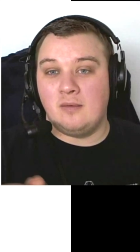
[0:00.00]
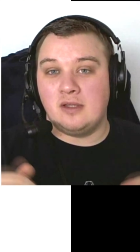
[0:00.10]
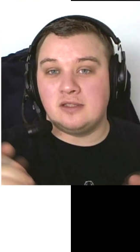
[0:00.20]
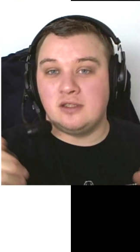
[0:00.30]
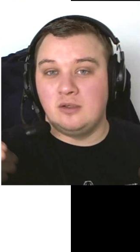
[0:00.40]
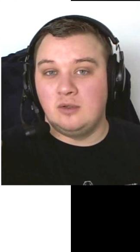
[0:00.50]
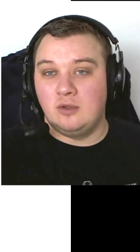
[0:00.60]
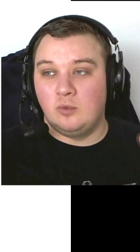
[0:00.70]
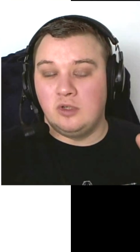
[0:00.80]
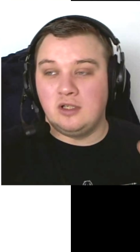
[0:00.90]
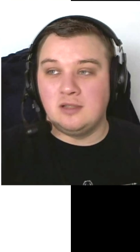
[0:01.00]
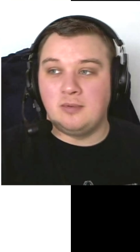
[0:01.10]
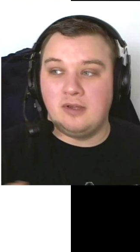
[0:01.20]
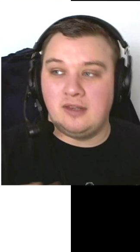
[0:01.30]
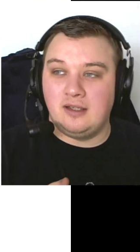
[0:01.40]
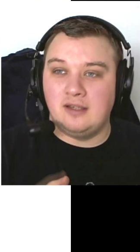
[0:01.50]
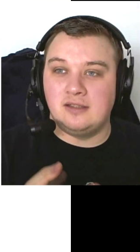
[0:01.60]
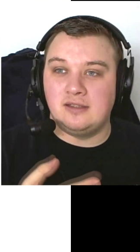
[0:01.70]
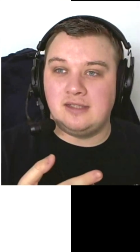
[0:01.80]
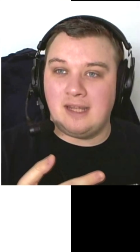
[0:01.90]
So what you guys are probably thinking
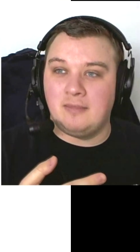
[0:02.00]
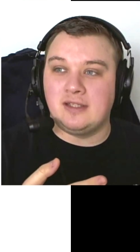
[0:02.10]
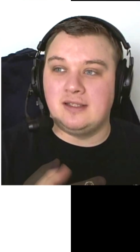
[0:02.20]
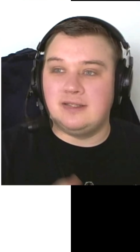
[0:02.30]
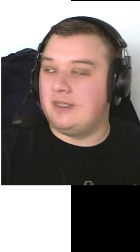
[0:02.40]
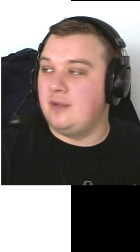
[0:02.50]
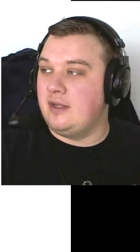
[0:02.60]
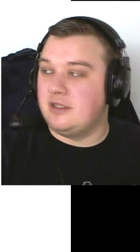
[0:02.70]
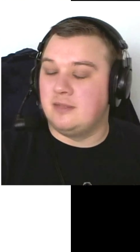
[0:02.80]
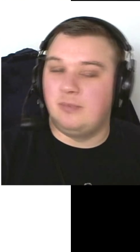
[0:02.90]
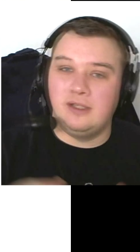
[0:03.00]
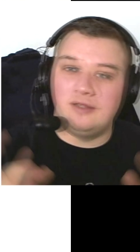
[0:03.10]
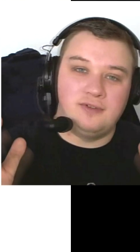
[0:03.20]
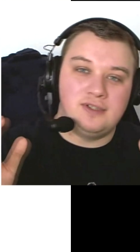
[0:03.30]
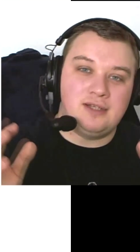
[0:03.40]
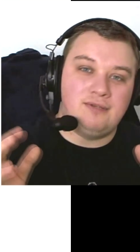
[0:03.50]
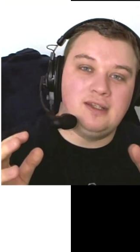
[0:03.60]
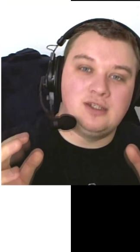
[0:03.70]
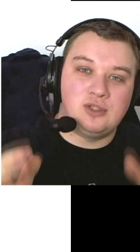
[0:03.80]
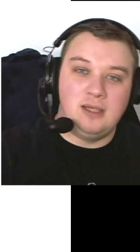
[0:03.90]
is, damn, that's going to take you ages. But for stuff
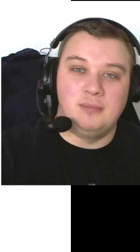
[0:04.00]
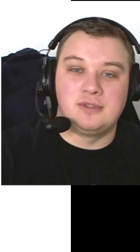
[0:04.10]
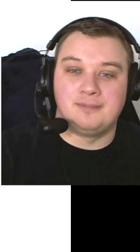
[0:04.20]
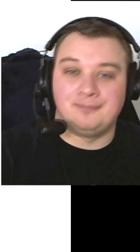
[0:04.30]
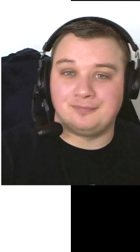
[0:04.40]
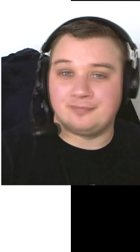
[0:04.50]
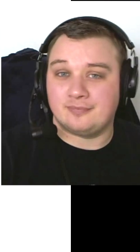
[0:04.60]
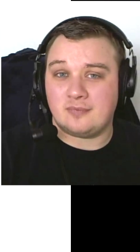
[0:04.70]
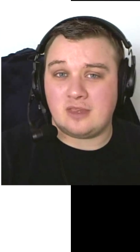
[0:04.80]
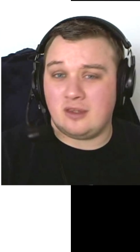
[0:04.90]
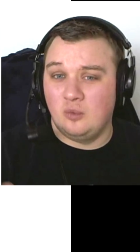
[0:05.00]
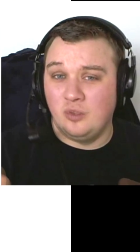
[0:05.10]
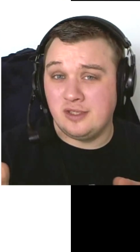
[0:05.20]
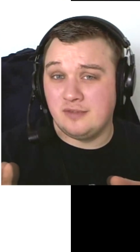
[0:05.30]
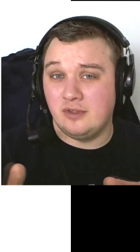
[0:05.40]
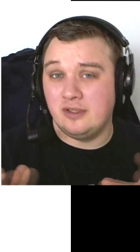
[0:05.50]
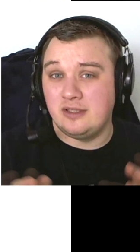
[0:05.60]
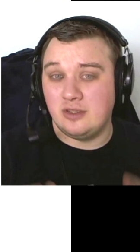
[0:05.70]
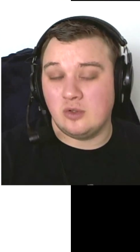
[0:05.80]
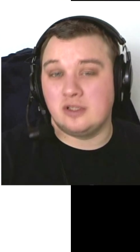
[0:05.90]
like the ships, once I've got the
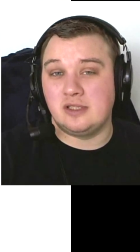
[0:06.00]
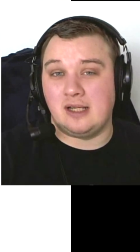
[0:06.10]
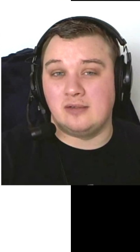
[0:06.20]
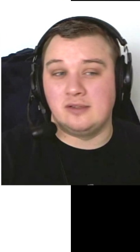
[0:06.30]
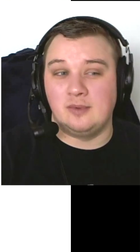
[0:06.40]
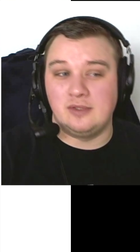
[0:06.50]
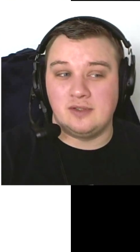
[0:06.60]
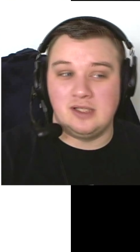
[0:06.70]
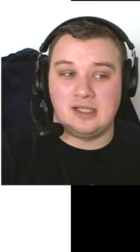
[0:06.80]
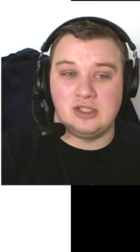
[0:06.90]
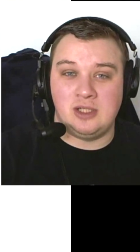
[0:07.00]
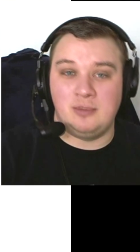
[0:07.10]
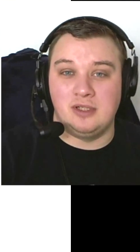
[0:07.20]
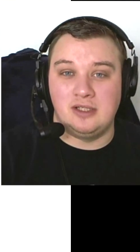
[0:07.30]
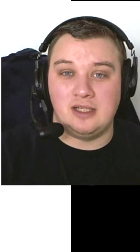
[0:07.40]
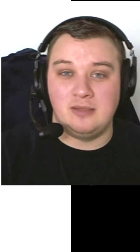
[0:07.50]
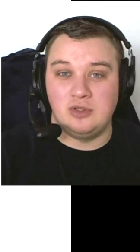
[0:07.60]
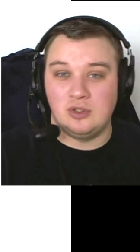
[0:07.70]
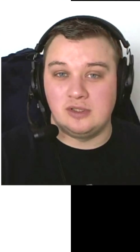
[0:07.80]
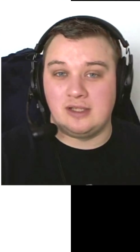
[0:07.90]
docks down, once I've got like a shipyardy
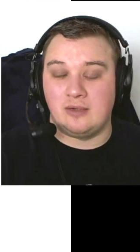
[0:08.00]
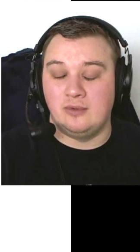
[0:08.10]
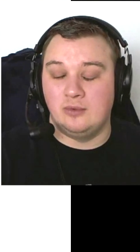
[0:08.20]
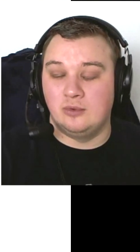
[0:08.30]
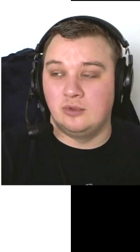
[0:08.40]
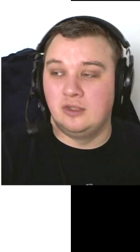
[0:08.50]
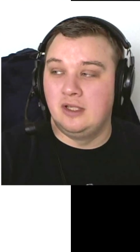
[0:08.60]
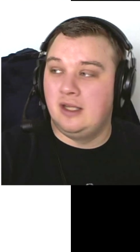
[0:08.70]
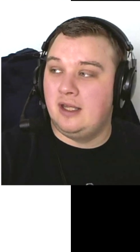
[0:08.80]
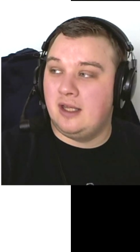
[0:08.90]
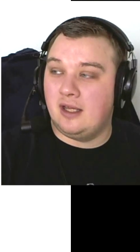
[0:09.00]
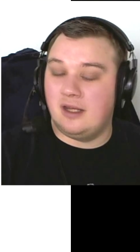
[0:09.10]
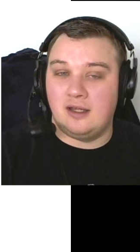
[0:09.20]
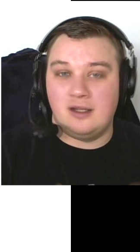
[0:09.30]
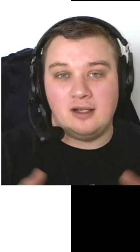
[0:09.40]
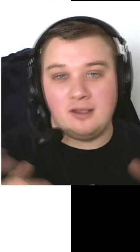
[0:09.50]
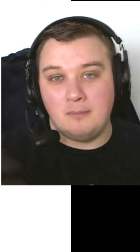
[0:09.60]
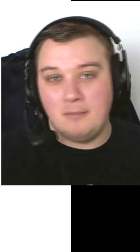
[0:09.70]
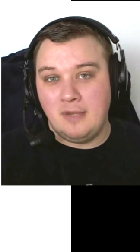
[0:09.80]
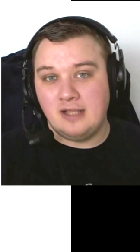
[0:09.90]
type dock down, or like
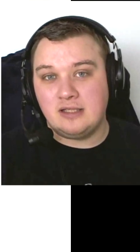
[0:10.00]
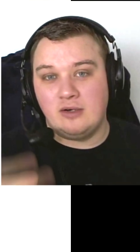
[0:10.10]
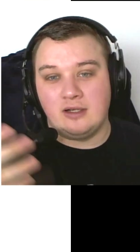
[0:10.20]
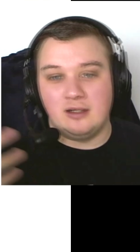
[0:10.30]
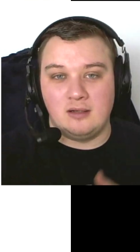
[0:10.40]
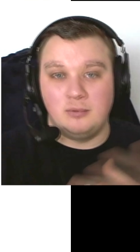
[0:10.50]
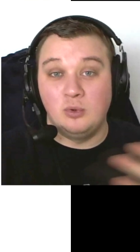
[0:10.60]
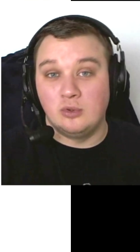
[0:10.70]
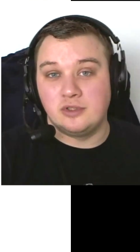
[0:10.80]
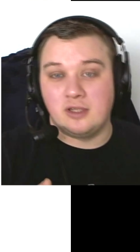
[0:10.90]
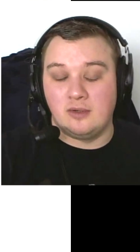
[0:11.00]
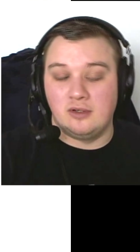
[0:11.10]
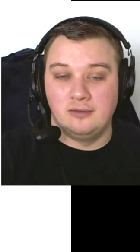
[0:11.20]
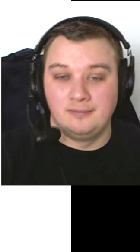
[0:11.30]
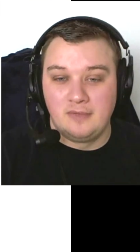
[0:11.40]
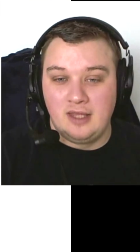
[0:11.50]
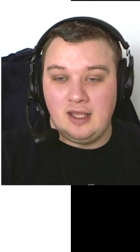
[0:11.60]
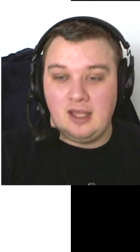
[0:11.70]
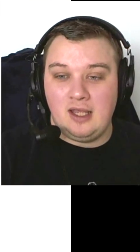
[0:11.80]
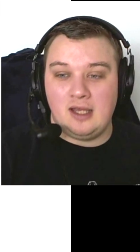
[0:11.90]
military kind of like ports going on,
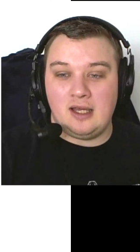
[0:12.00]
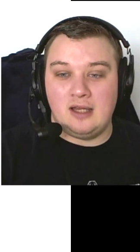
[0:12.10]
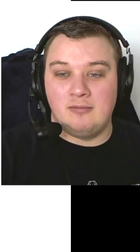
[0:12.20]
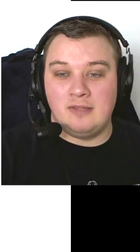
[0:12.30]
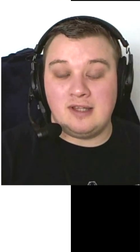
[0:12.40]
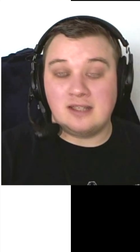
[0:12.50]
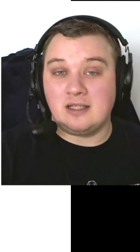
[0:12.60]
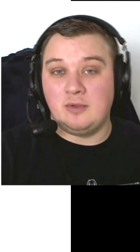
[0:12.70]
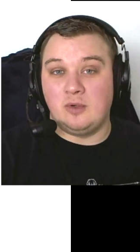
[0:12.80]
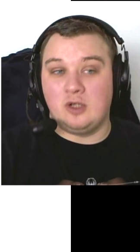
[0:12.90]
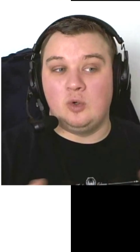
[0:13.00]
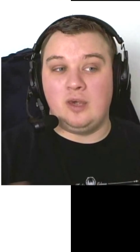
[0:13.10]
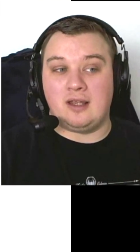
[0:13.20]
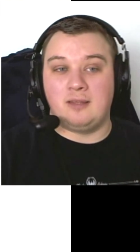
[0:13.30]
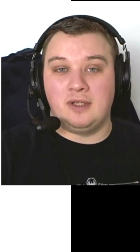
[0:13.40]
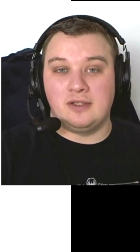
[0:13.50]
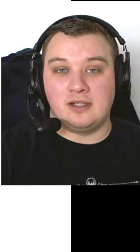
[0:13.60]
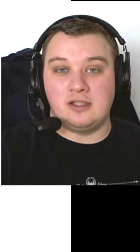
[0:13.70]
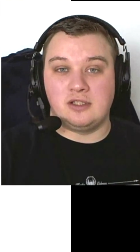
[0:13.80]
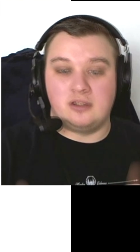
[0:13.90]
that's going to be quite quick, because
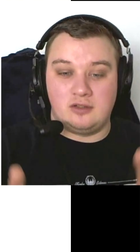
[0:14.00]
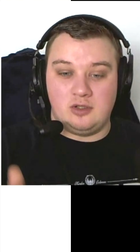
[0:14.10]
I can just